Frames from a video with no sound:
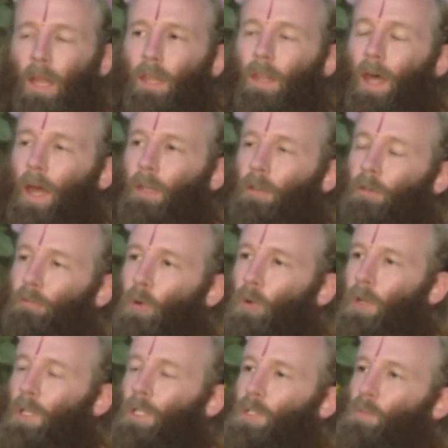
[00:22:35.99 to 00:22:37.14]
That
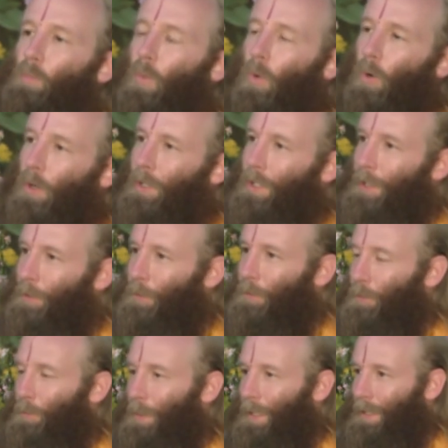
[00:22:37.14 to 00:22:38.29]
devotee is more dear
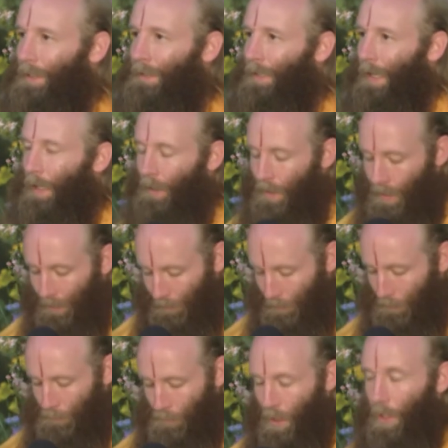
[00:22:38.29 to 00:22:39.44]
to me, and he
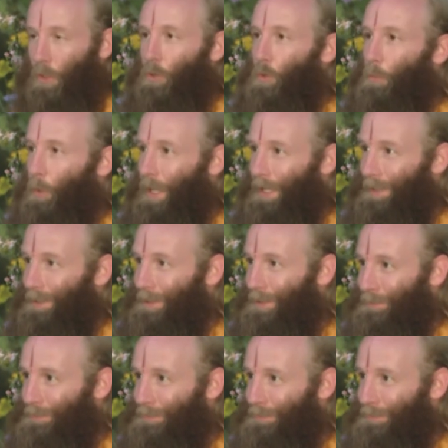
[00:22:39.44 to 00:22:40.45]
enumerated.